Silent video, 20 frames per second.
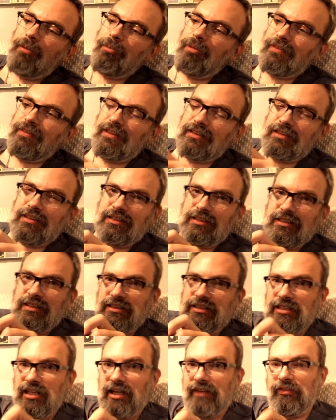But this is
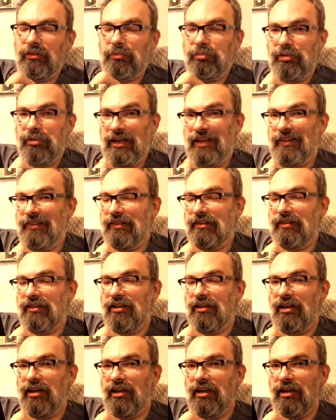his novel Breath,
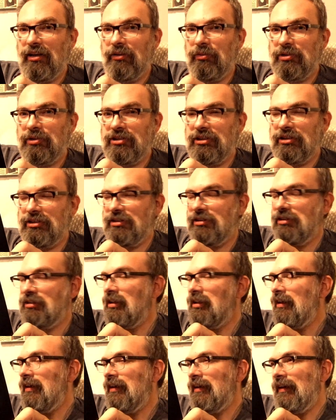which is
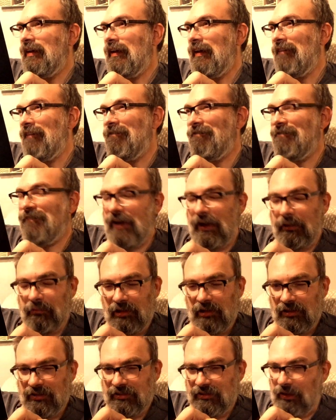a
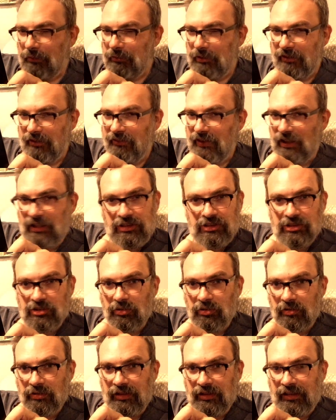fabulous coming-of-age
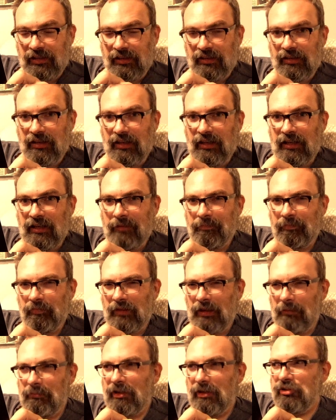story
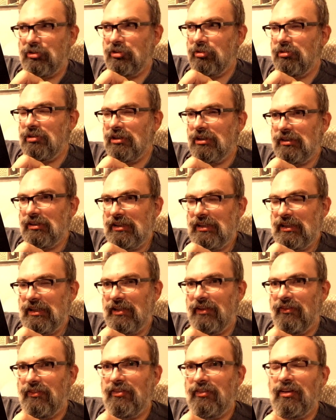about 2 young
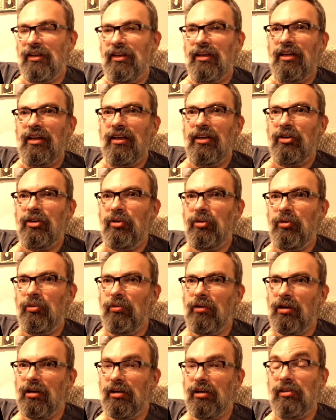kids
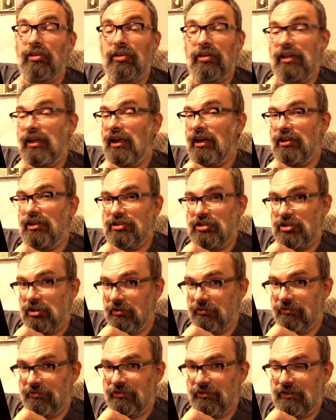who are learning how to
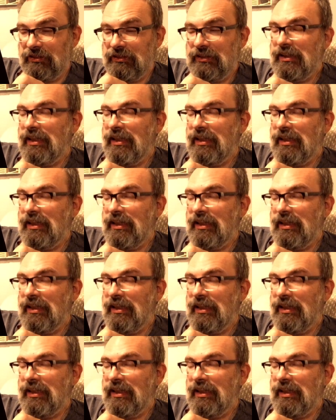surf.